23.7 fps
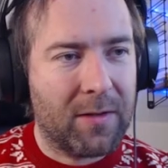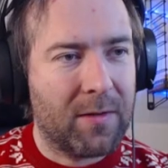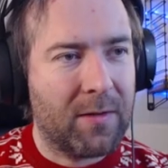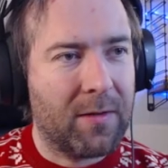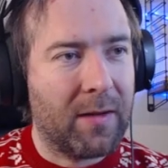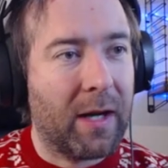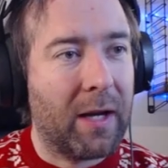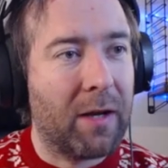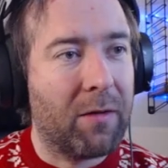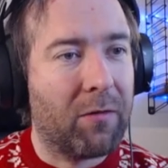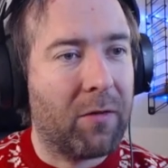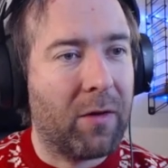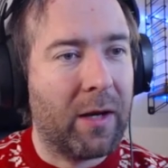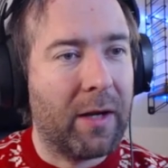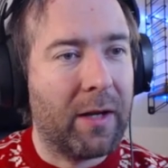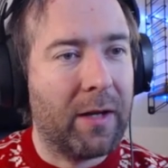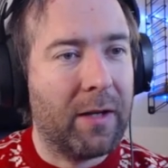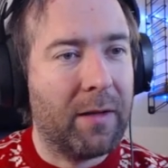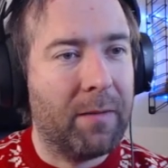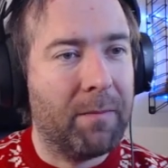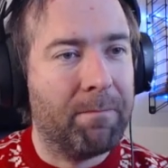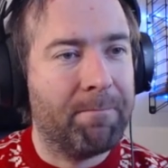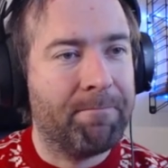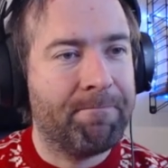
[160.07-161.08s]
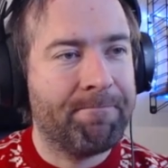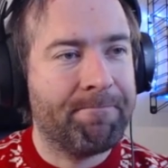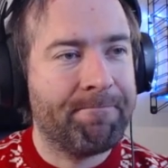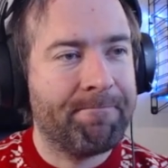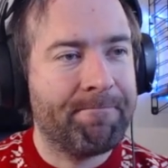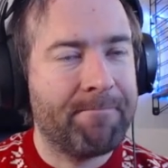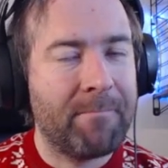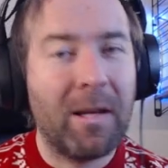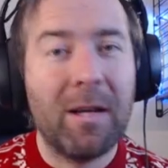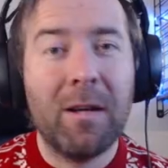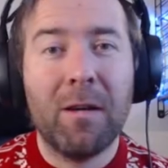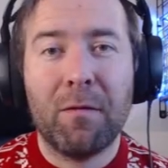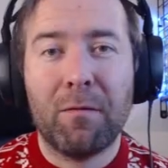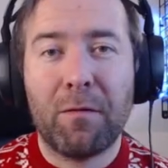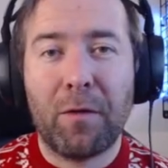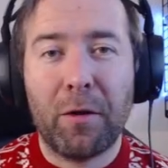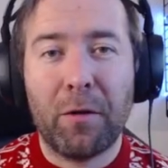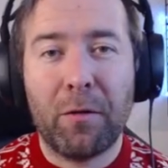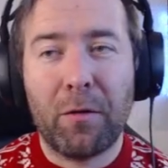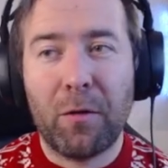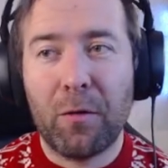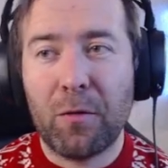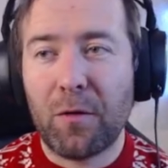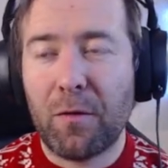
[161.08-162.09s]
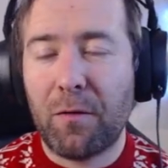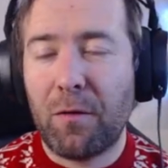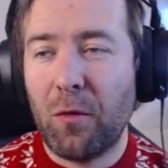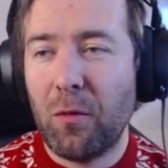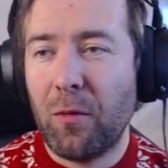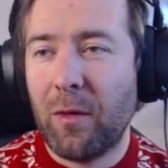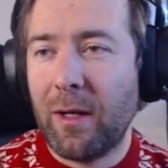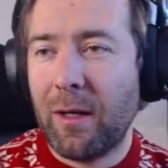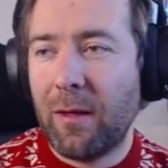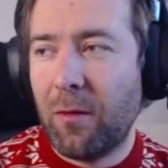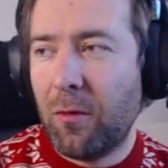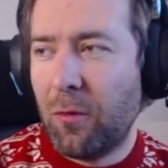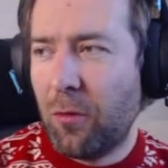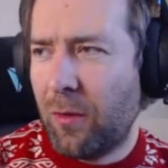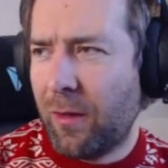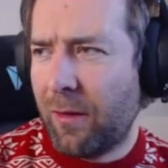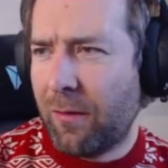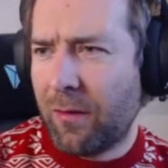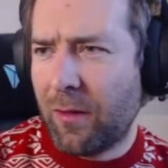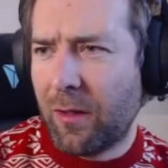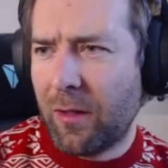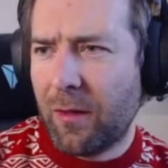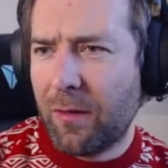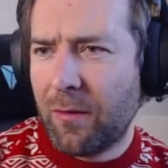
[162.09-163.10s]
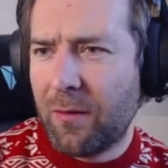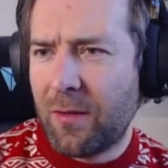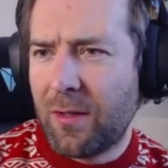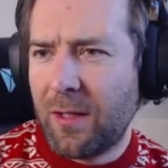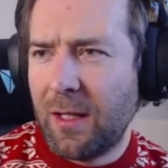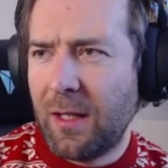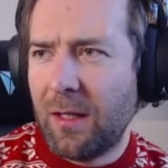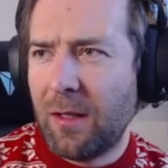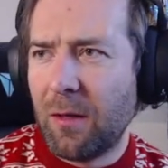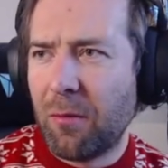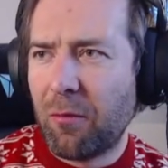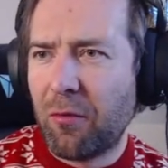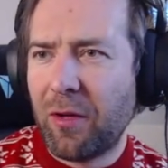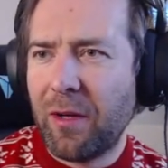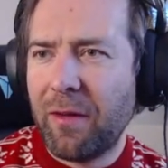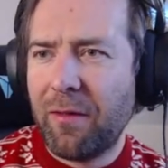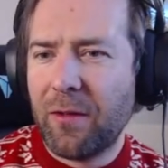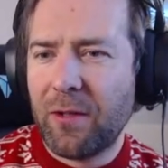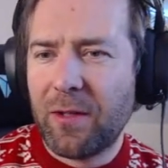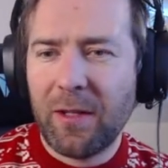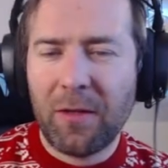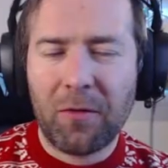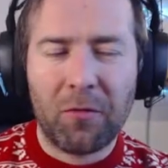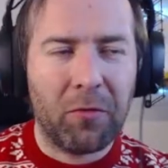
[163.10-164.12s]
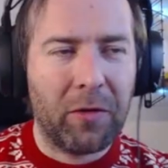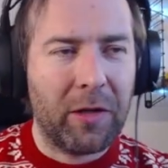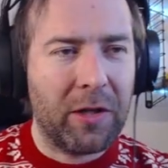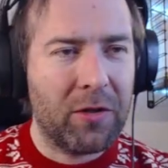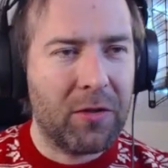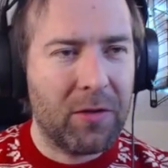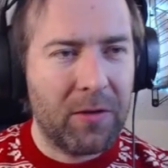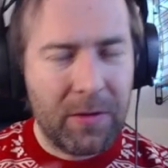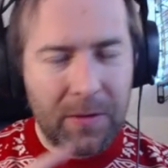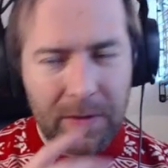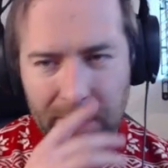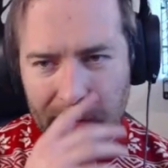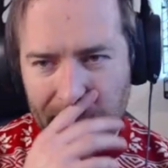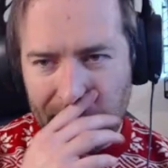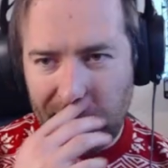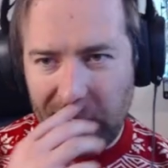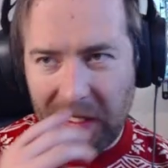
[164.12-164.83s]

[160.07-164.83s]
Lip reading: dive right in. For those of you who have seen the previous iterations,